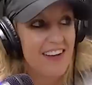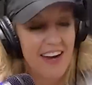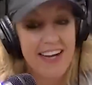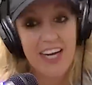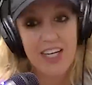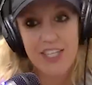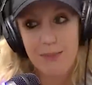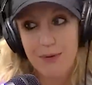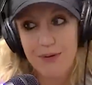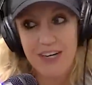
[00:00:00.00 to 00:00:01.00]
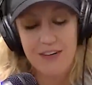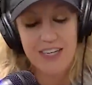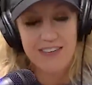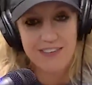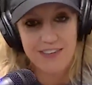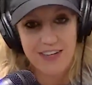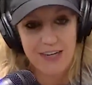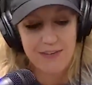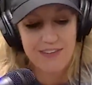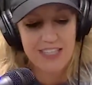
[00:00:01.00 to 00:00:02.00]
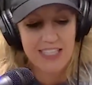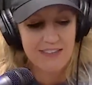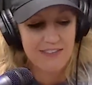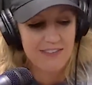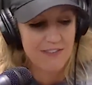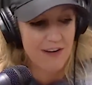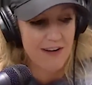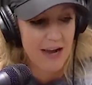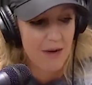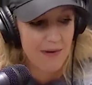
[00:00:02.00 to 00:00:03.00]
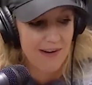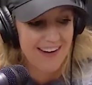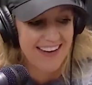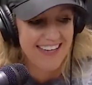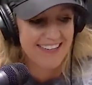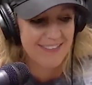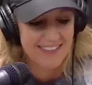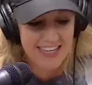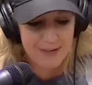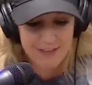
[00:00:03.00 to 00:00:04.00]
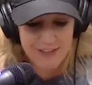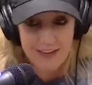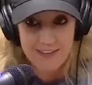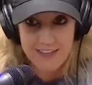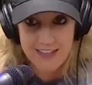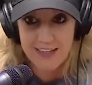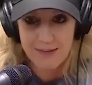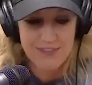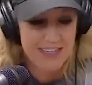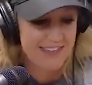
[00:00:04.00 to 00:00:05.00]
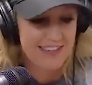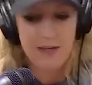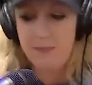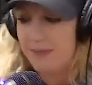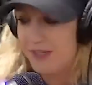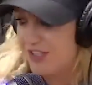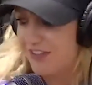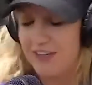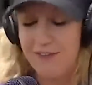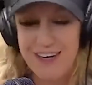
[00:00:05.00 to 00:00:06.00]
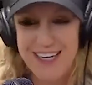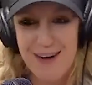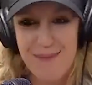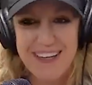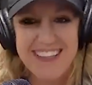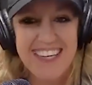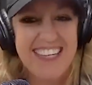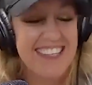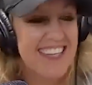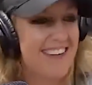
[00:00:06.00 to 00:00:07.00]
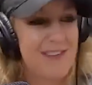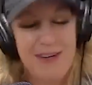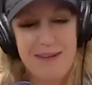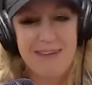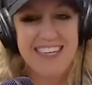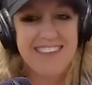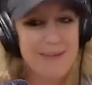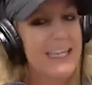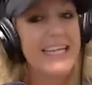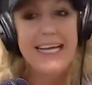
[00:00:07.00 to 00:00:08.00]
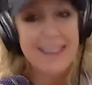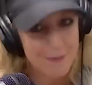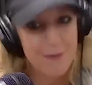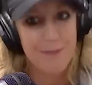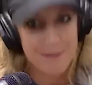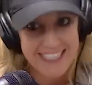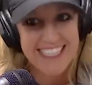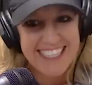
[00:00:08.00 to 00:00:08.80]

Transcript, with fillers: I actually pulled it out yesterday. I was hitting for an hour, and it was like I was testing. I'm testing a bunch of stuff right now, but like the last 20 minutes, I'm like, it's for me.